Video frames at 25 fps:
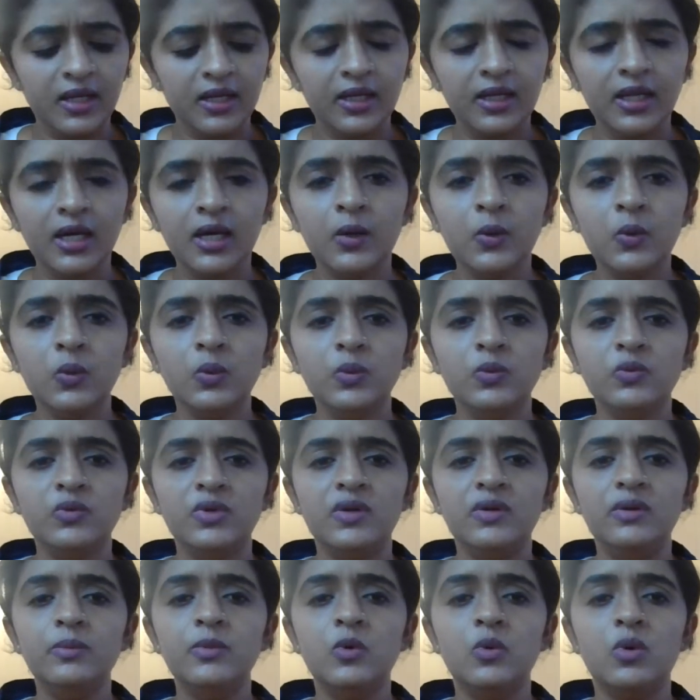Now
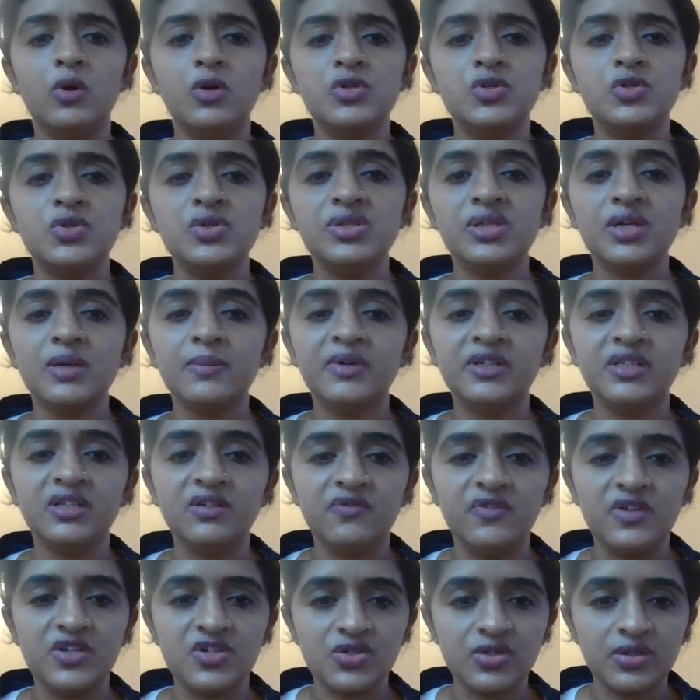we will move on to some other
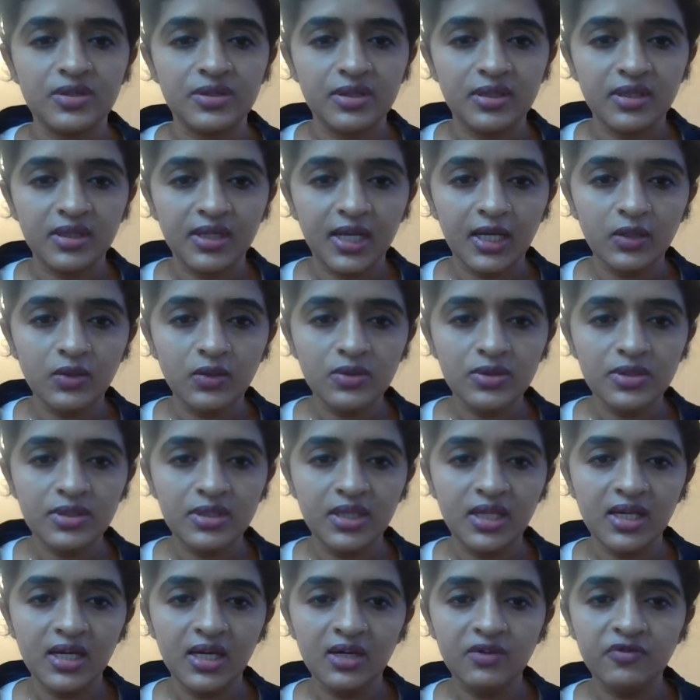features. Can you
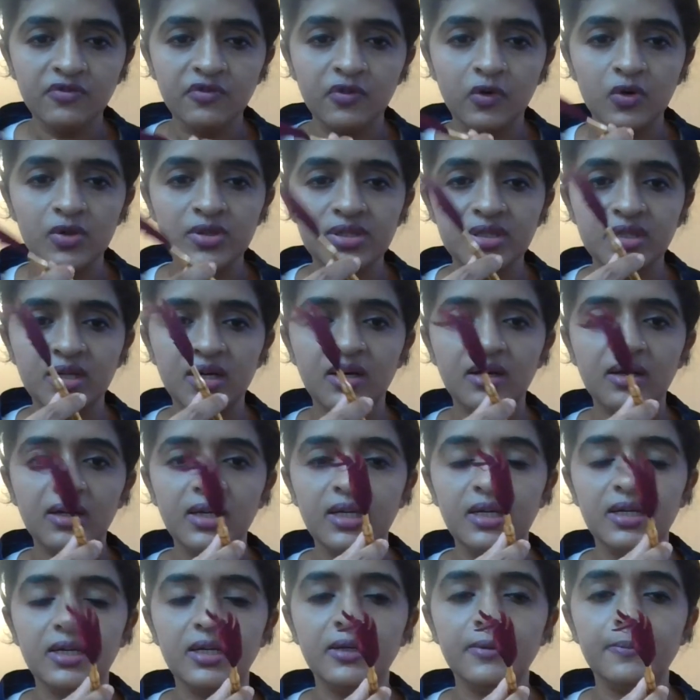see a fossa
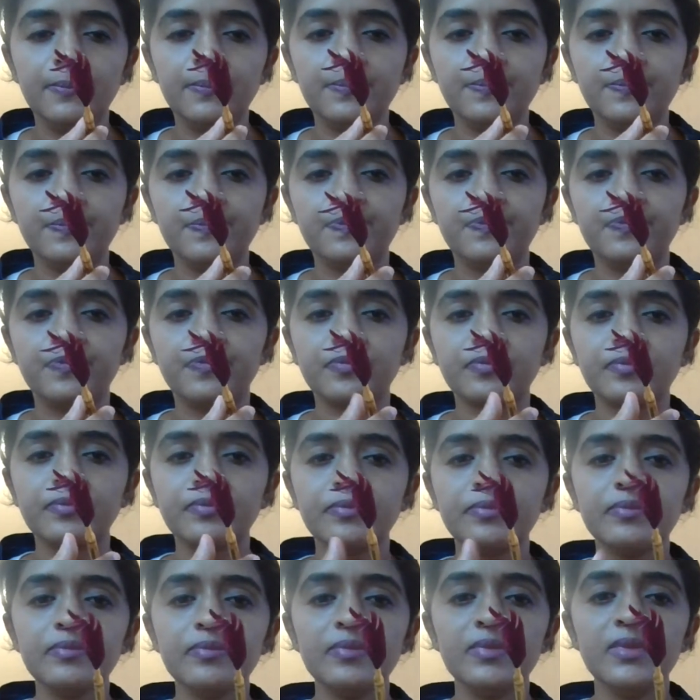here?
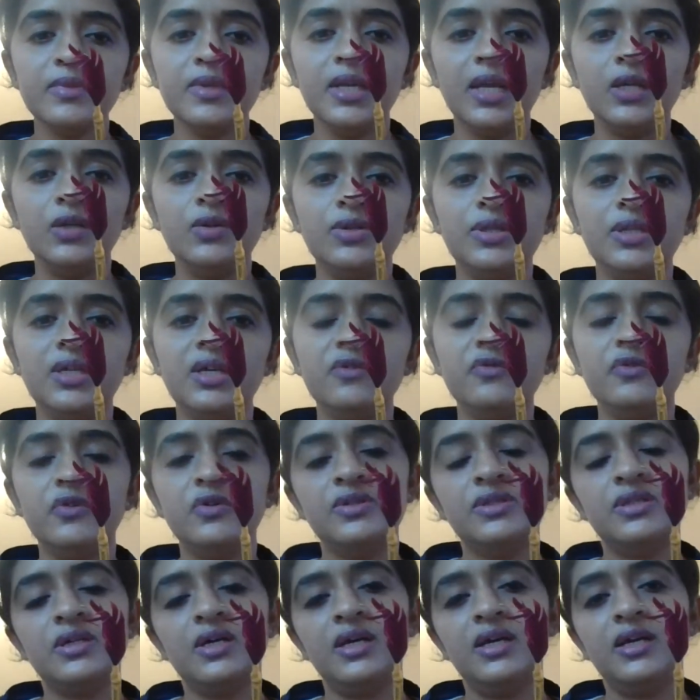Can you see a
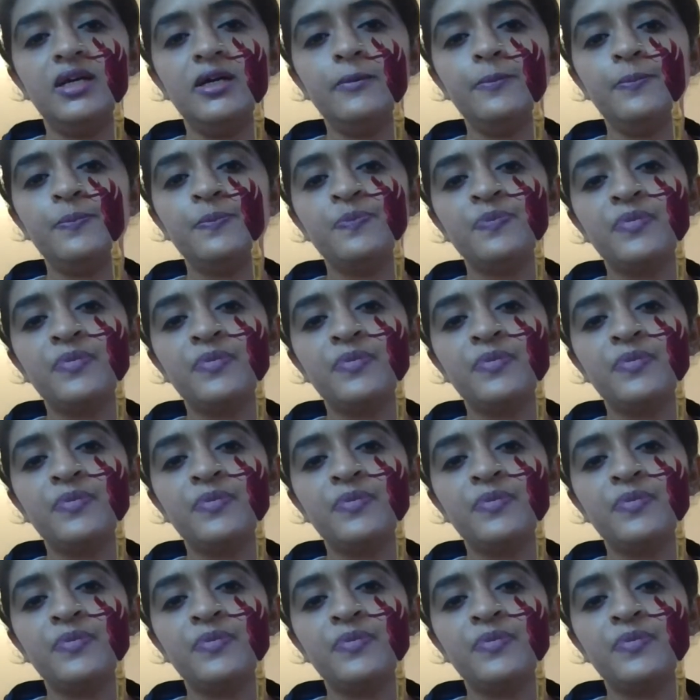fossa here?